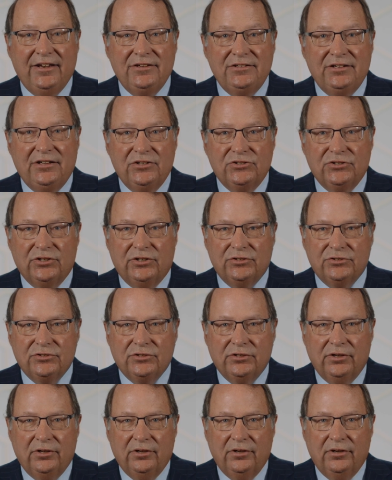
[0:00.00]
and
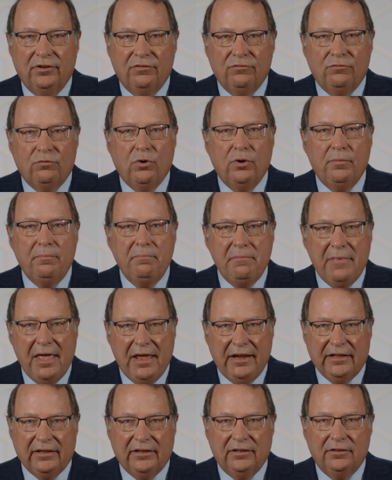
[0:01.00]
teachings for
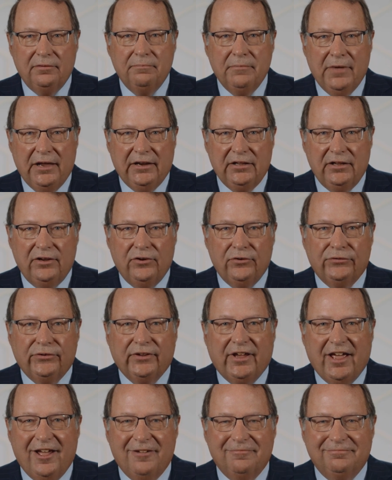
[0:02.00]
many, many years
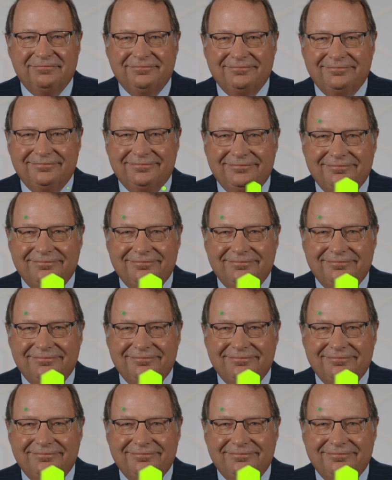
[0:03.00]
to come.